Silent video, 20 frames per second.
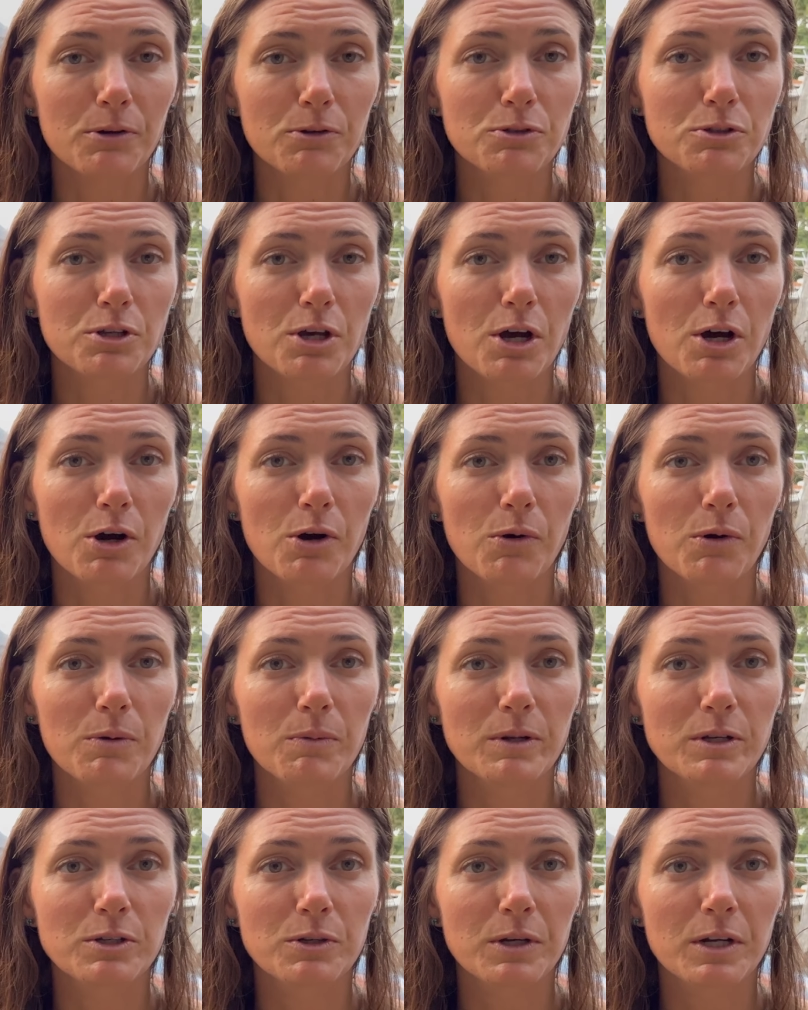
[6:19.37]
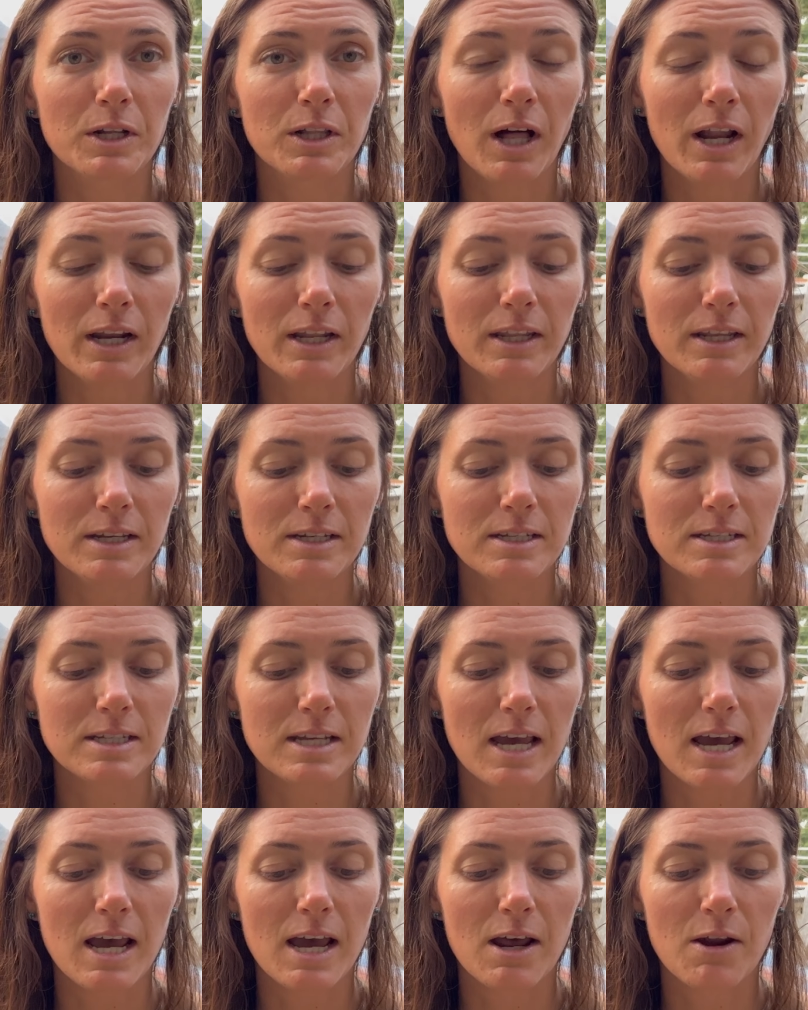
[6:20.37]
So we've been doing a lot of this
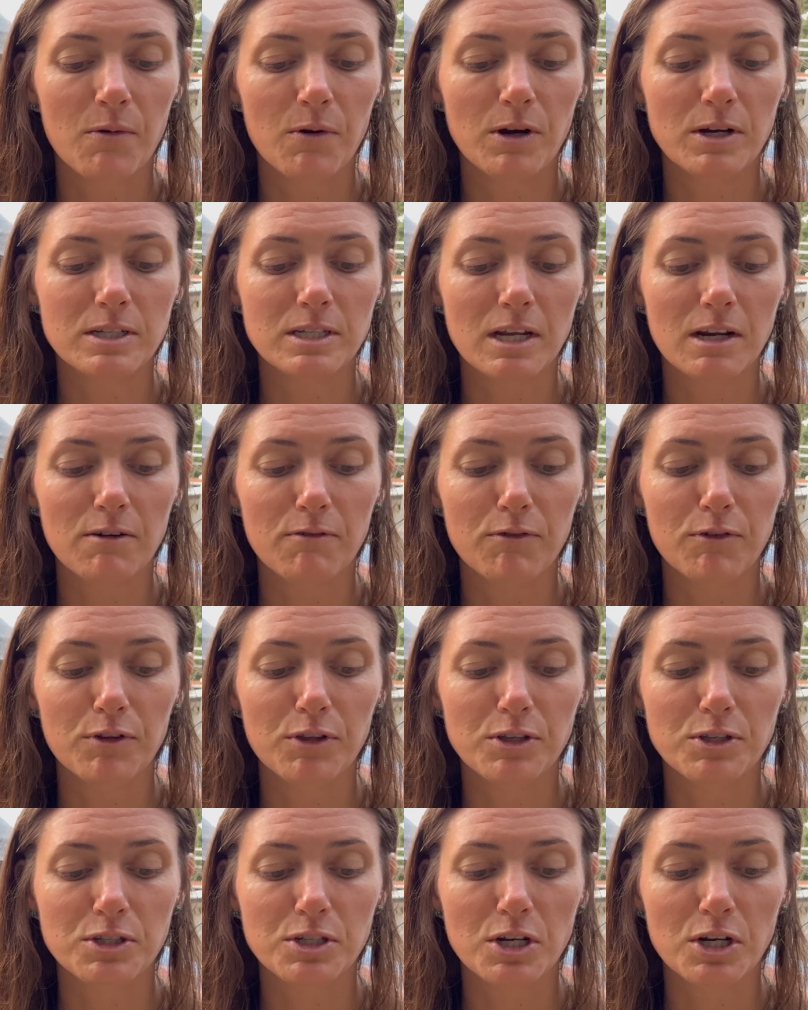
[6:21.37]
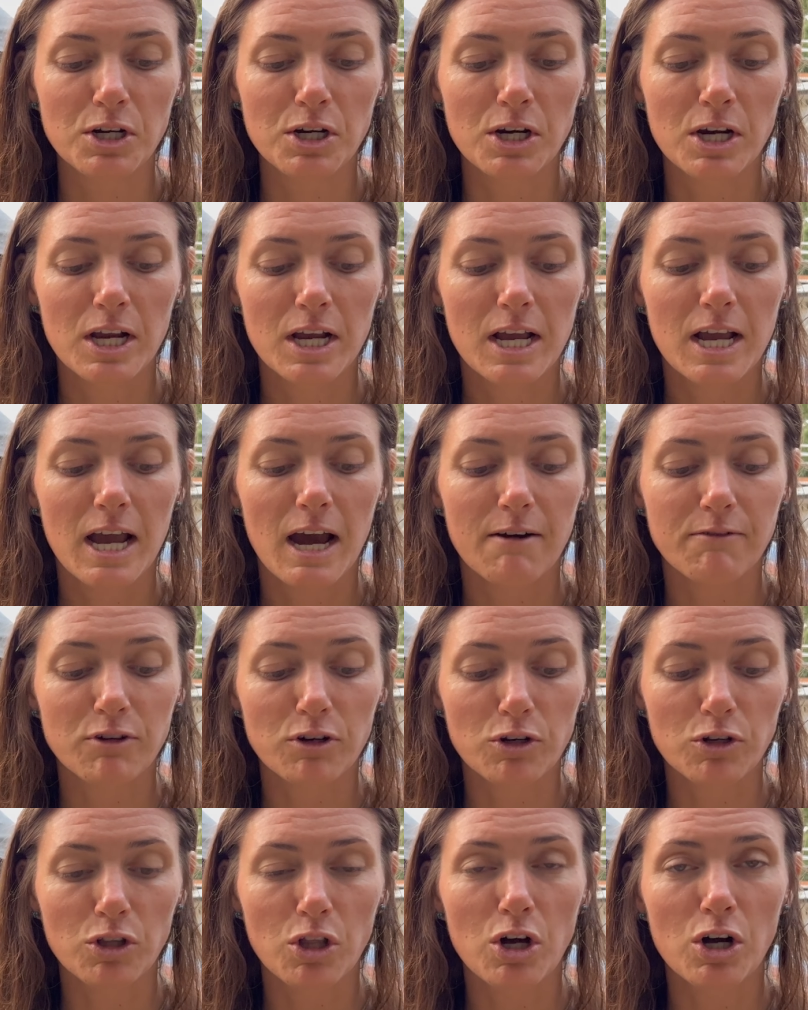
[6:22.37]
and we're excited for this dinner after
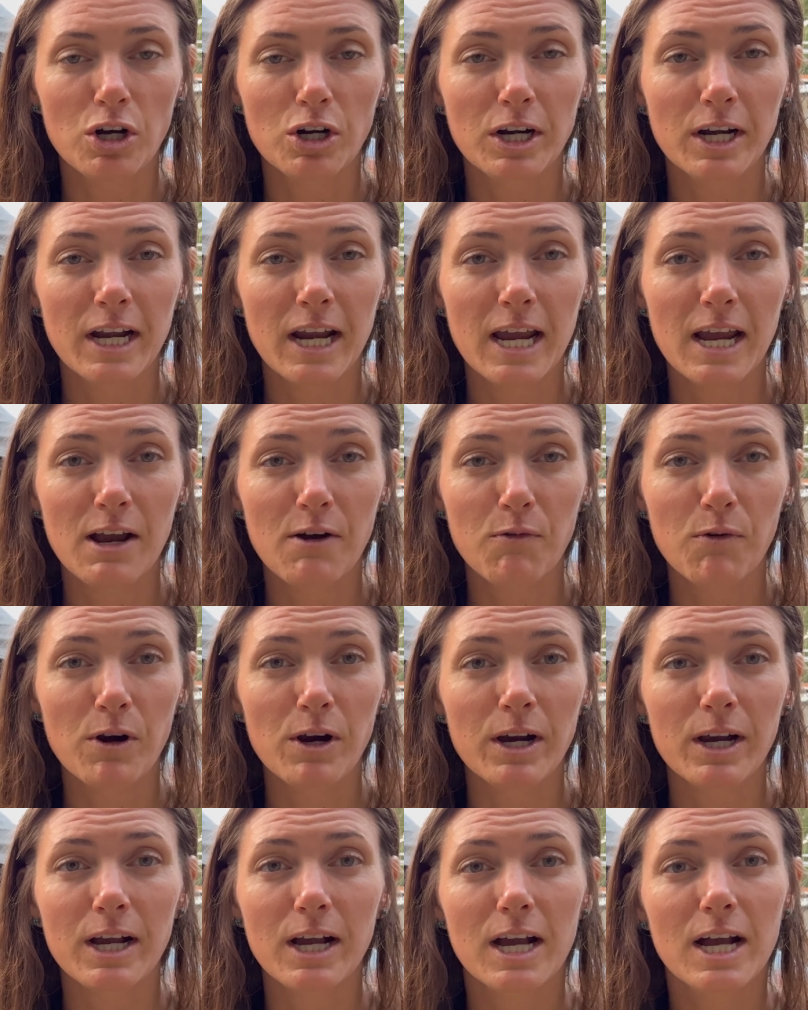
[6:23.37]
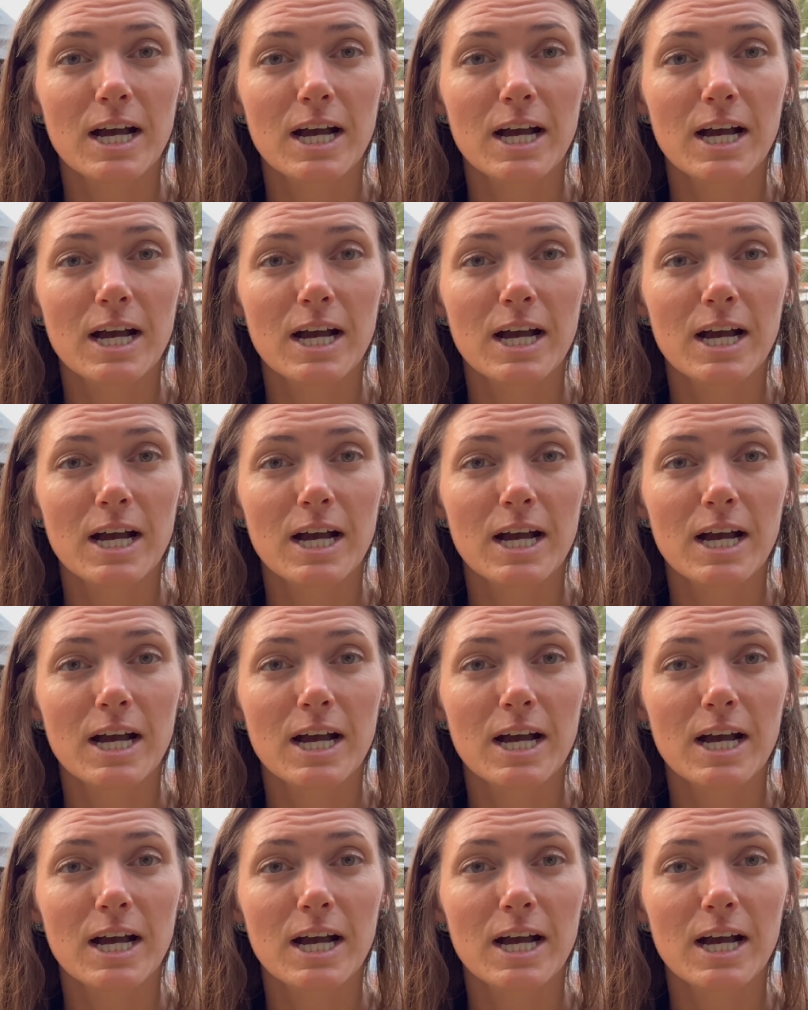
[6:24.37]
a long day at work.